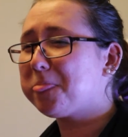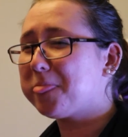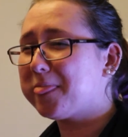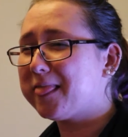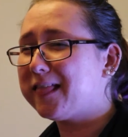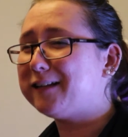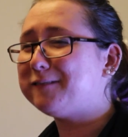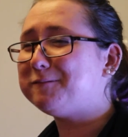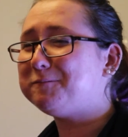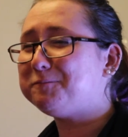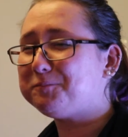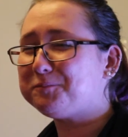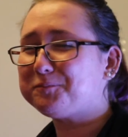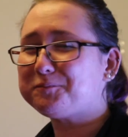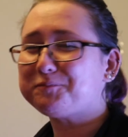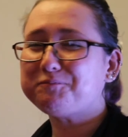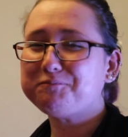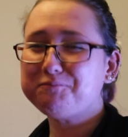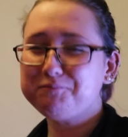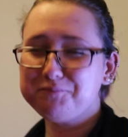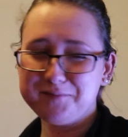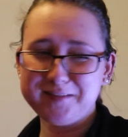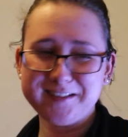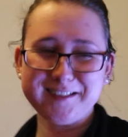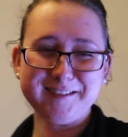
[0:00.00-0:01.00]
don't know,
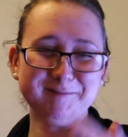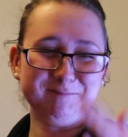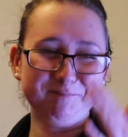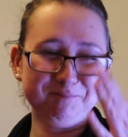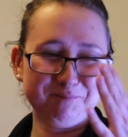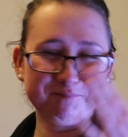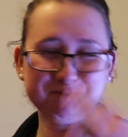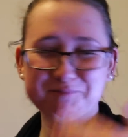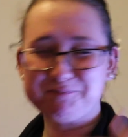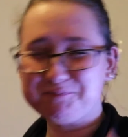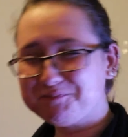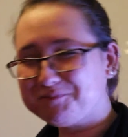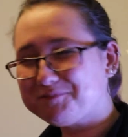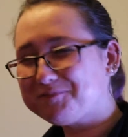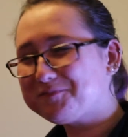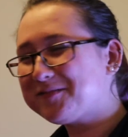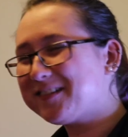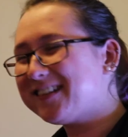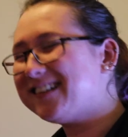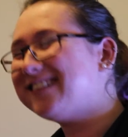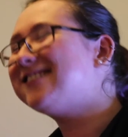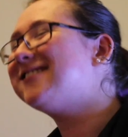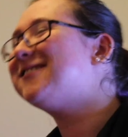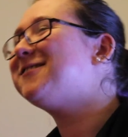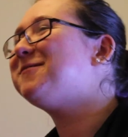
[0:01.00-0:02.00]
like,
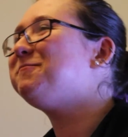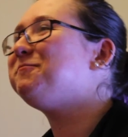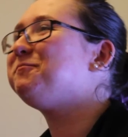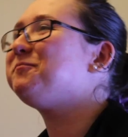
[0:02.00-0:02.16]
gets